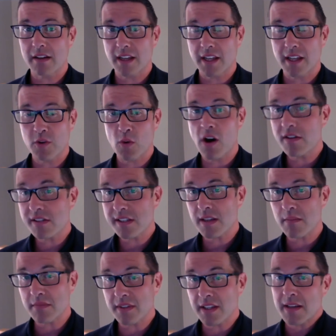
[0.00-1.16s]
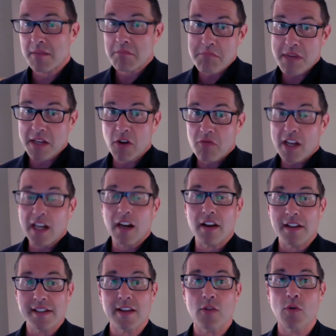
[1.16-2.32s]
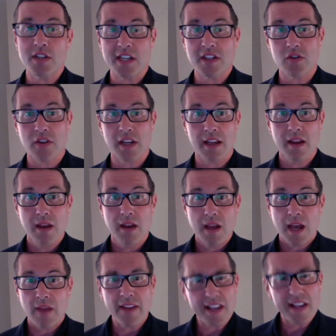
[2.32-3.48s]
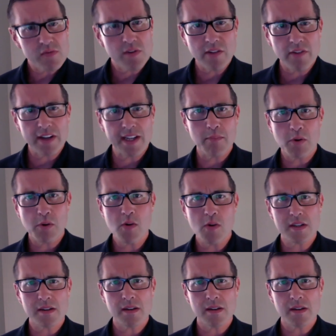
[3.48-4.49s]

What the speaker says: If you ask them, they may not realise they were gesturing. And that's really, really important.